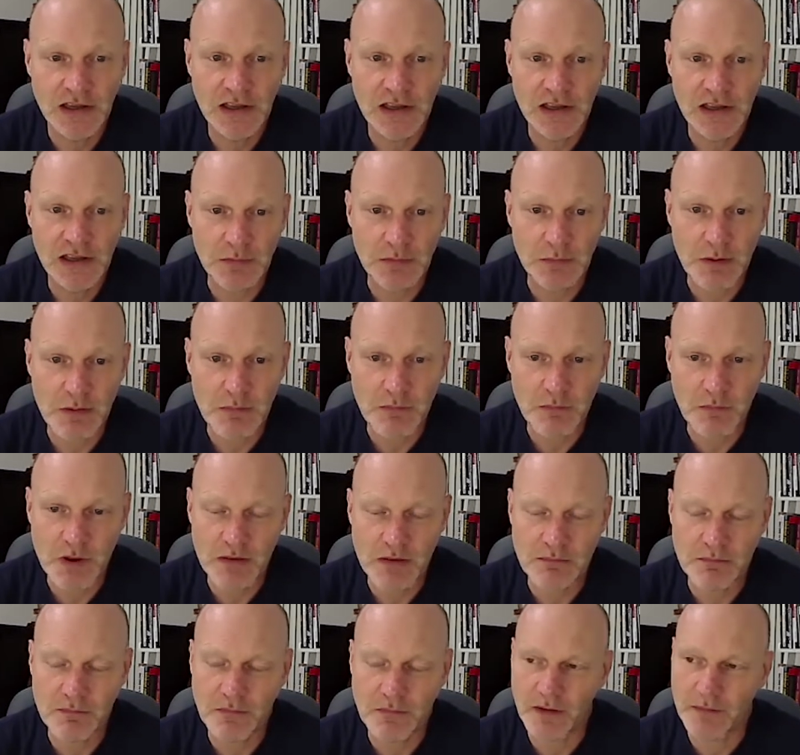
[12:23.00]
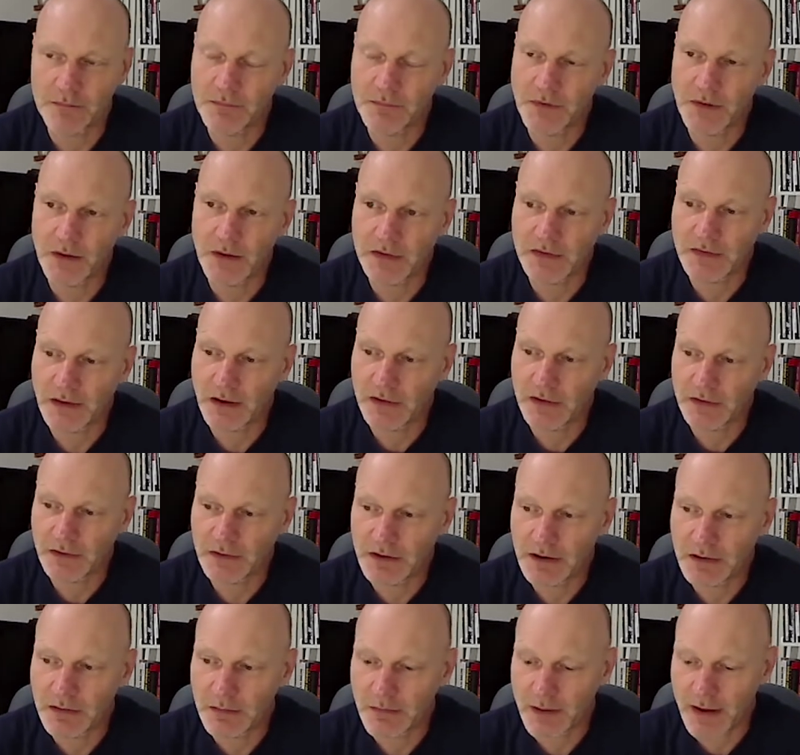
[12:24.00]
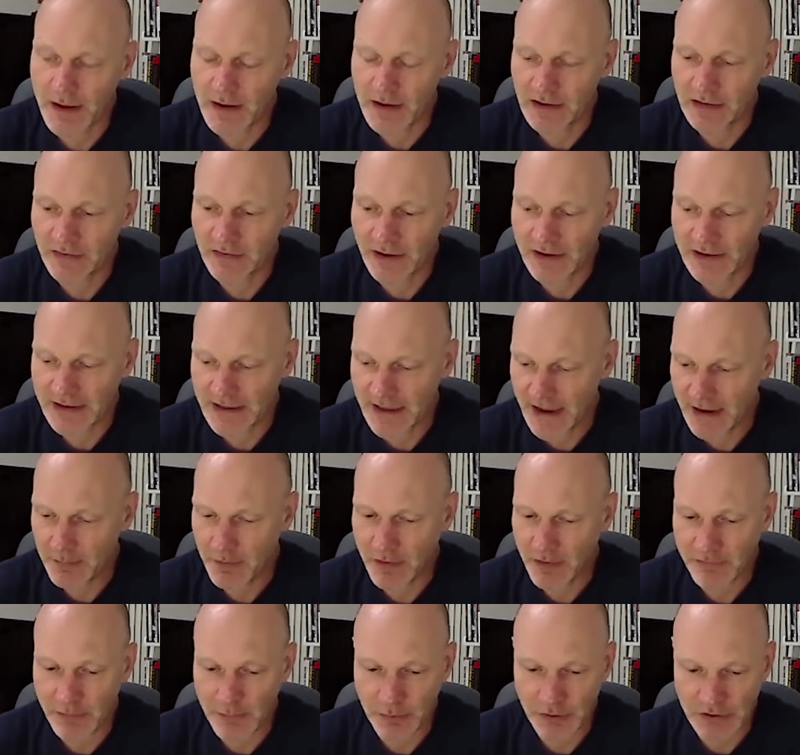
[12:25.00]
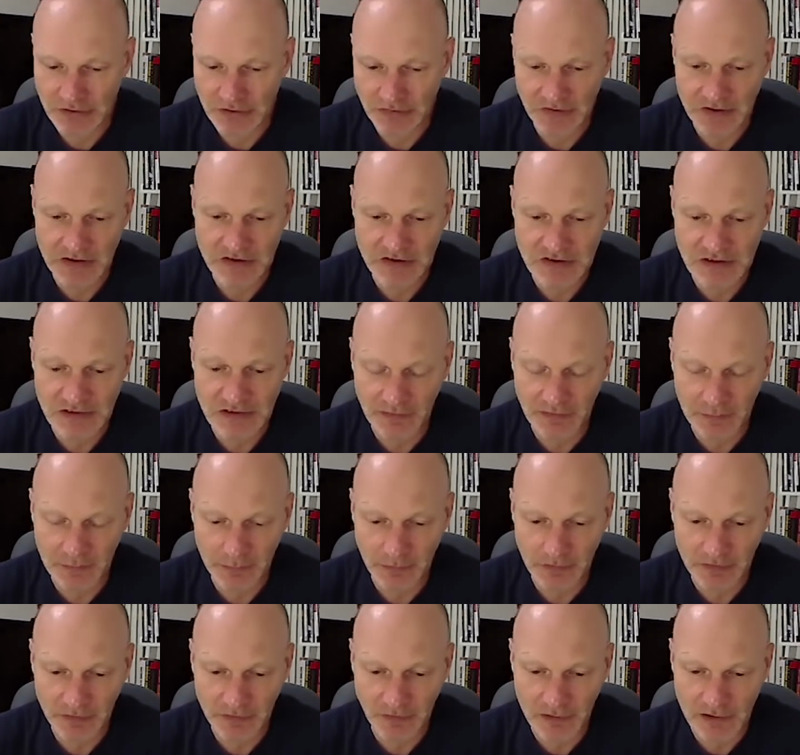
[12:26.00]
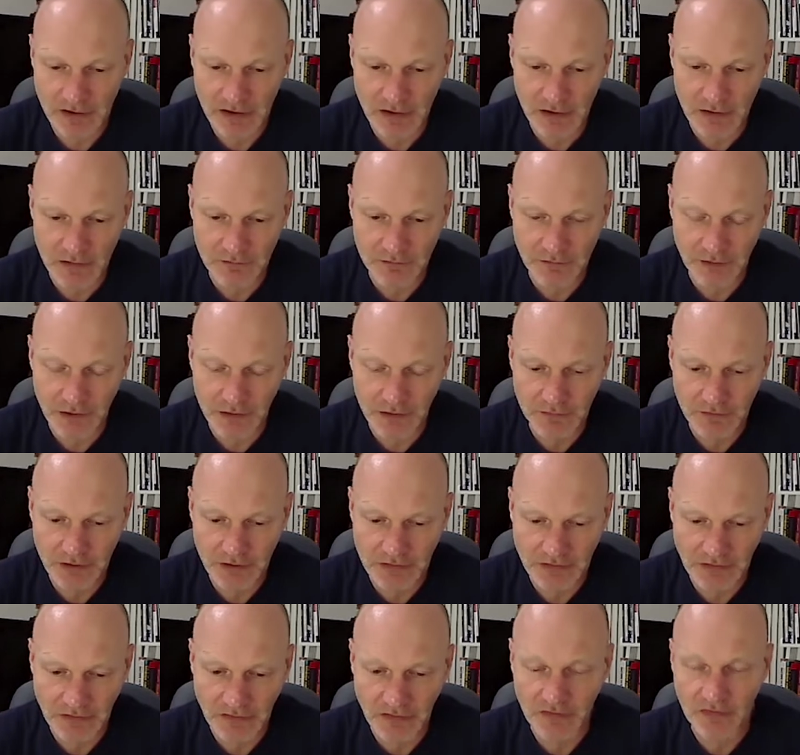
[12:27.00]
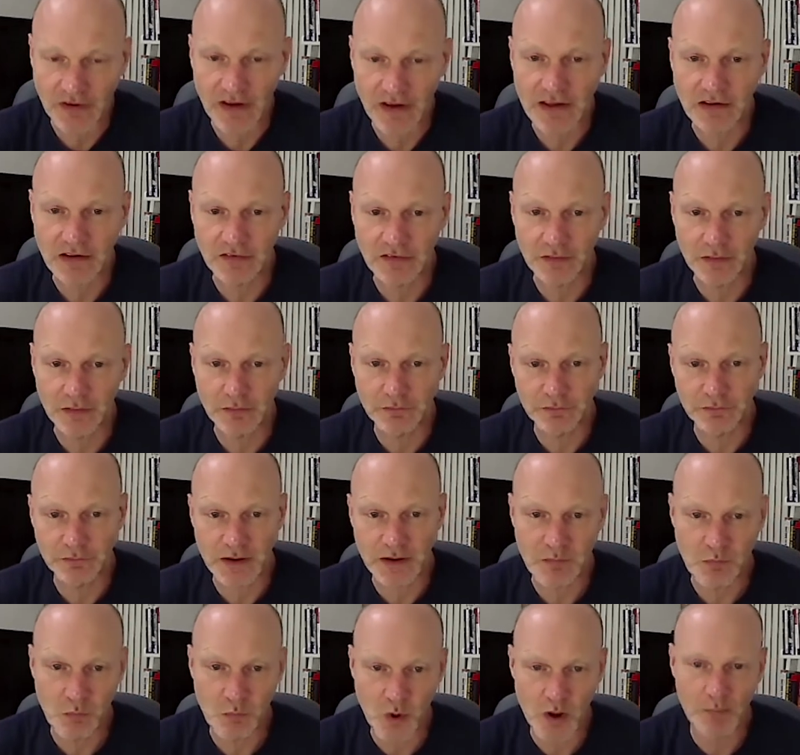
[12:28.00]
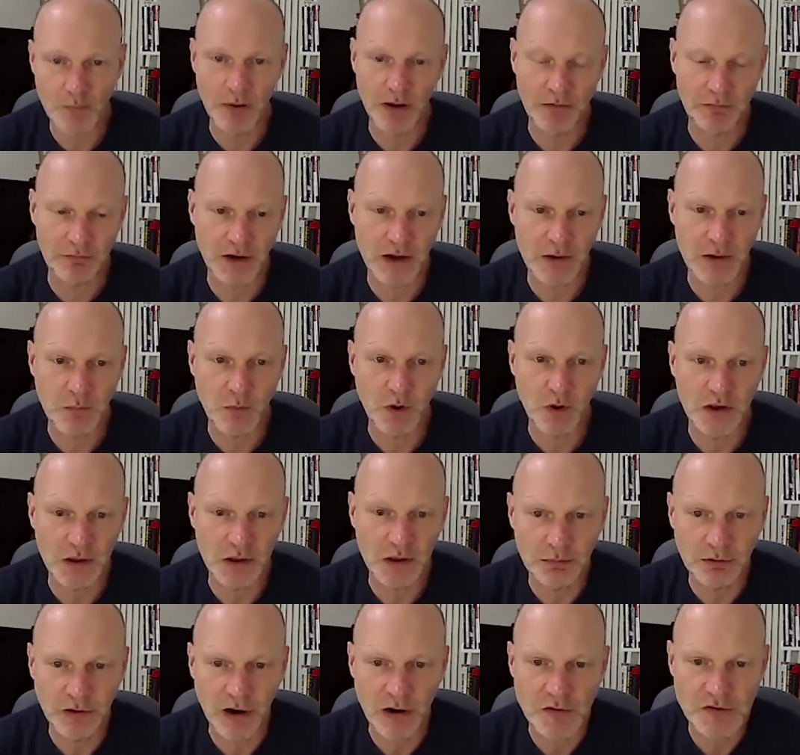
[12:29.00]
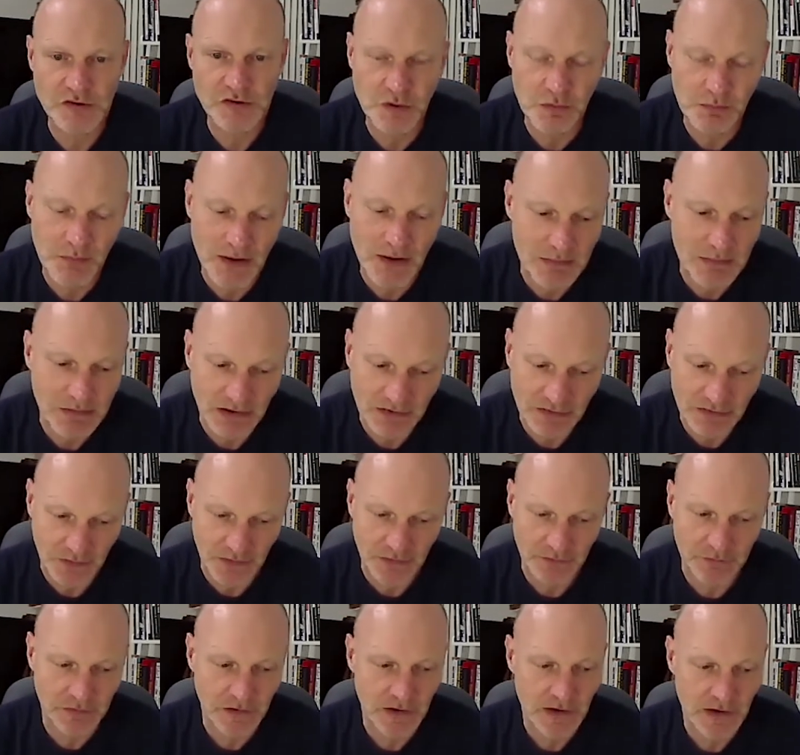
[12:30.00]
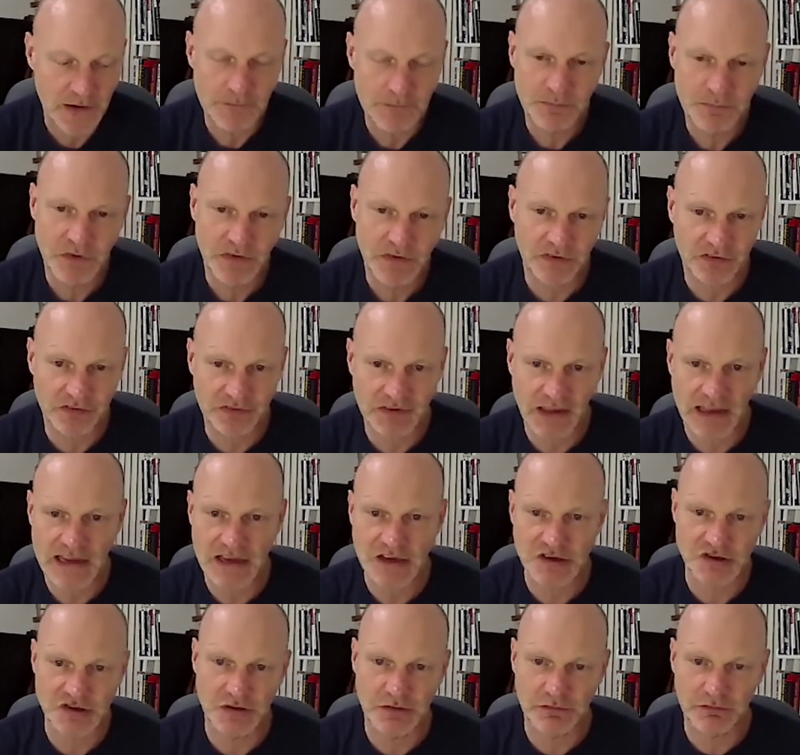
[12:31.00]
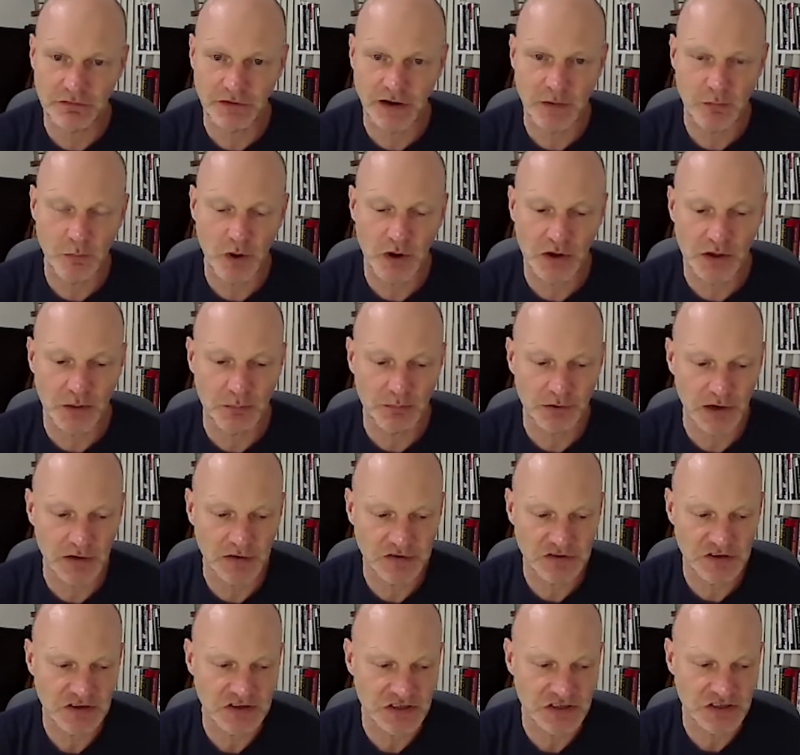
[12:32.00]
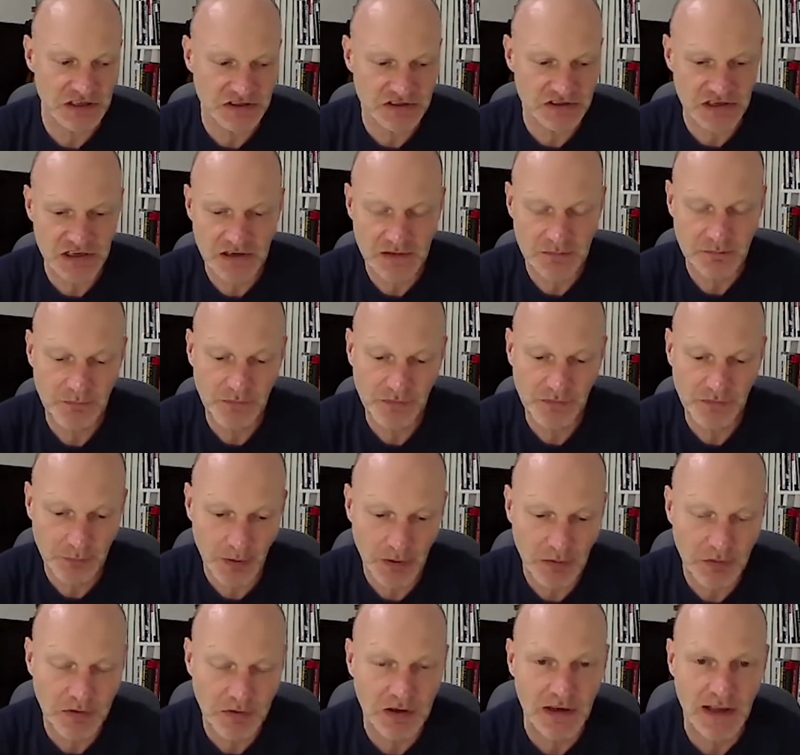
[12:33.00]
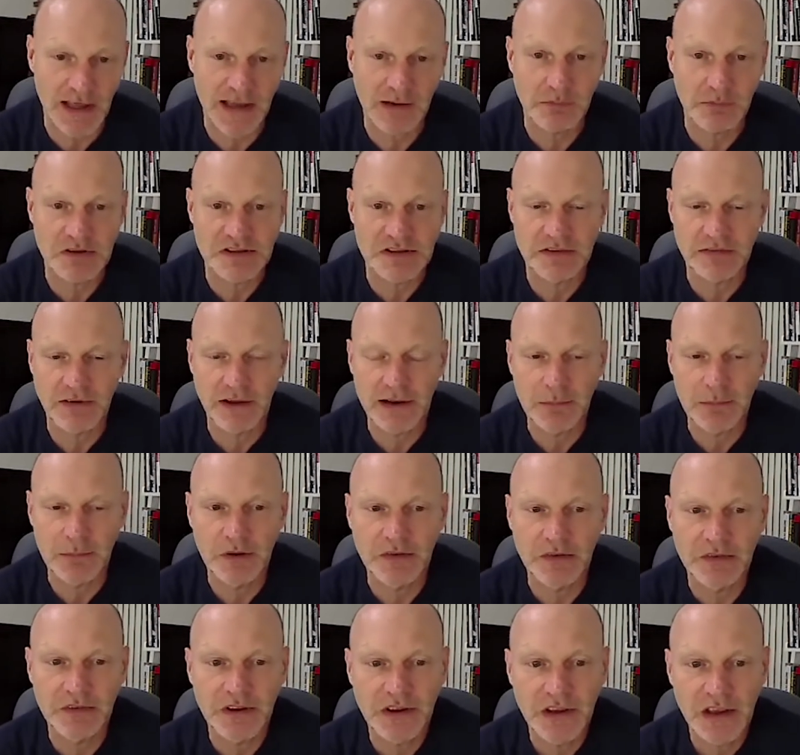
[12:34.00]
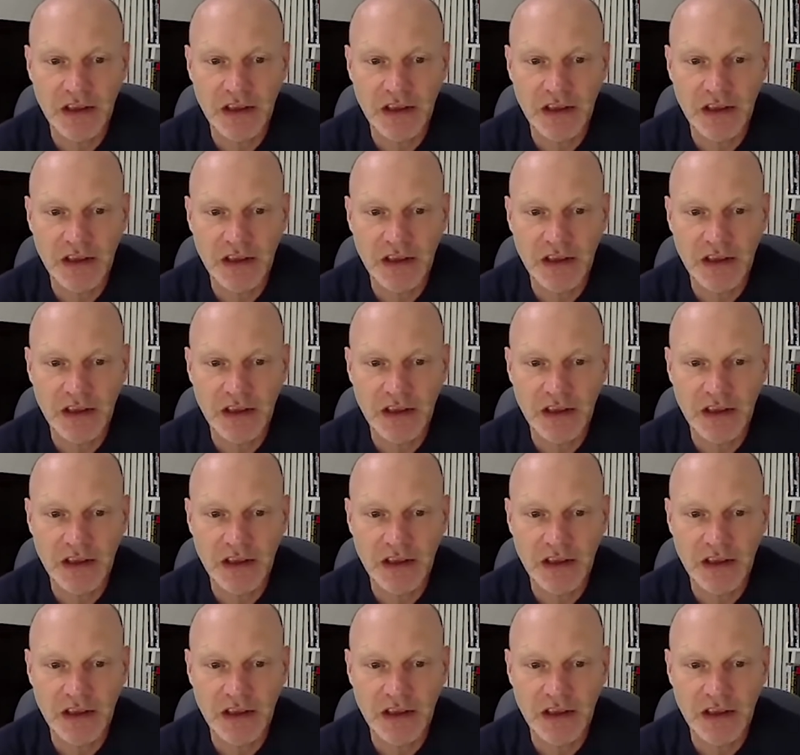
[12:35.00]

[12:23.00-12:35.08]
I don't know exactly how everybody teaches this, but certainly I've tended to take a sort of framework by framework approach, or maybe a sort of stage and framework approach to teaching spoken language development,